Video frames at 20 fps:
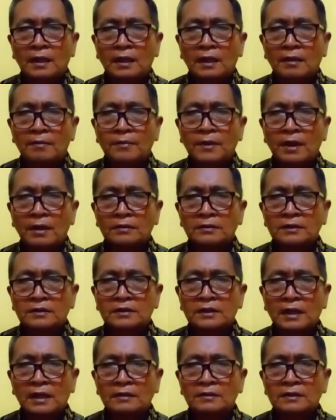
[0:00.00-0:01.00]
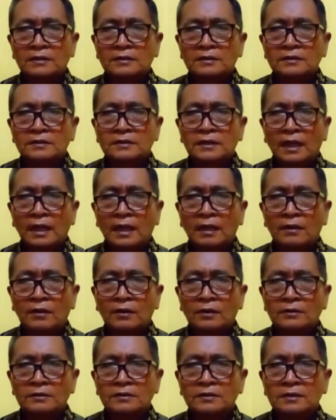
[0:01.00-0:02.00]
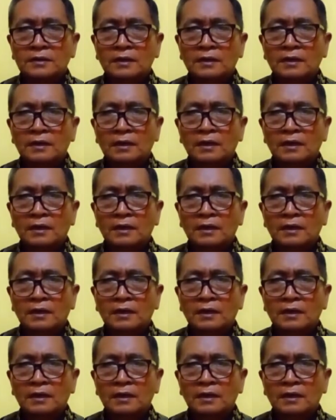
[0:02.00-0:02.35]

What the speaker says: about the sentence errors.